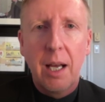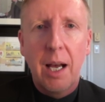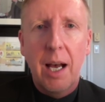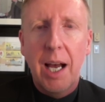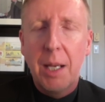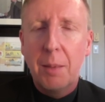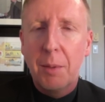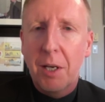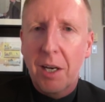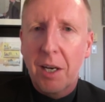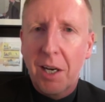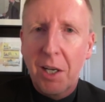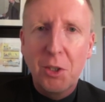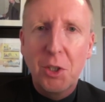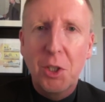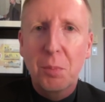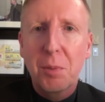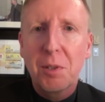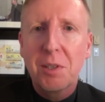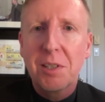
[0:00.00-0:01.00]
I am
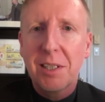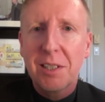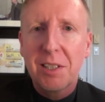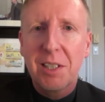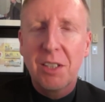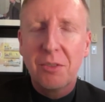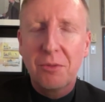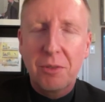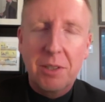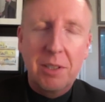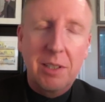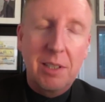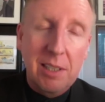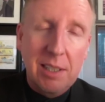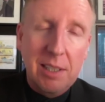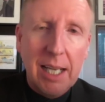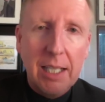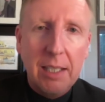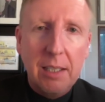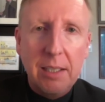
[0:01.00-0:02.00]
100% confident,
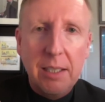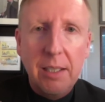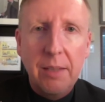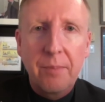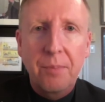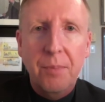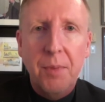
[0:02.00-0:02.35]
sadly,